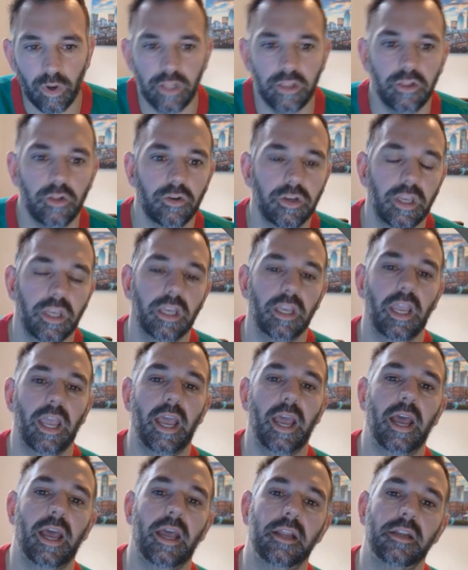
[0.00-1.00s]
When looking
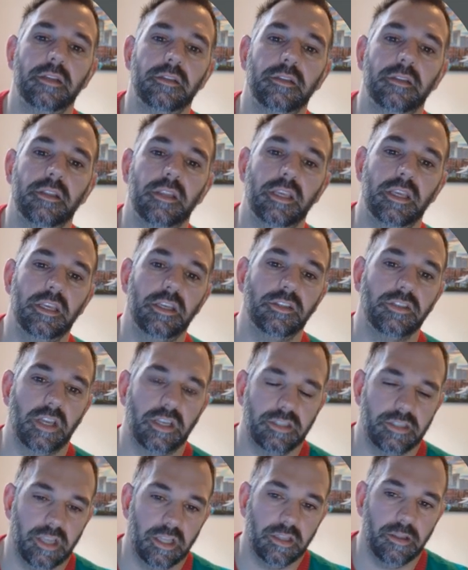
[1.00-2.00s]
at these,
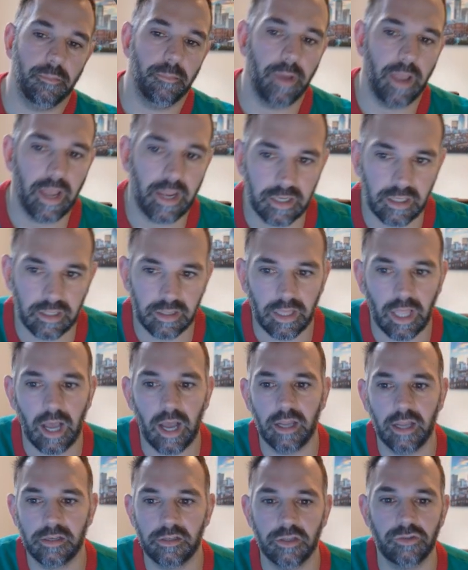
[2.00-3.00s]
I send them back a
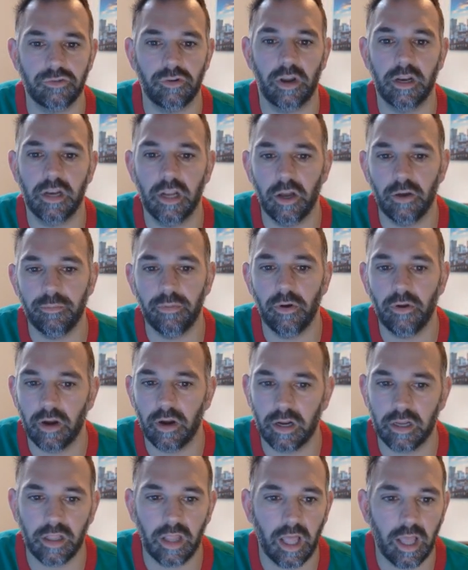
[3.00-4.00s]
lot to try and help out
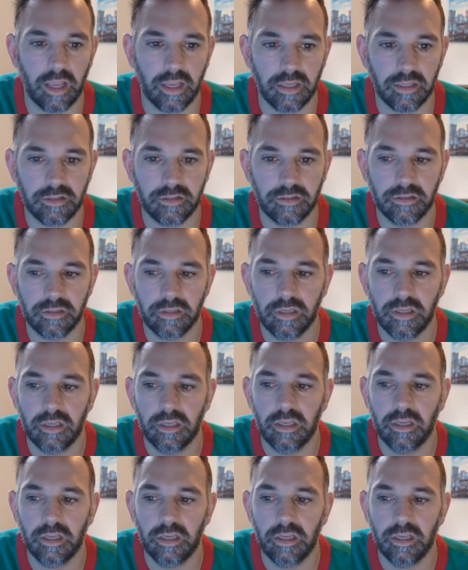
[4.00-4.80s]
our clients.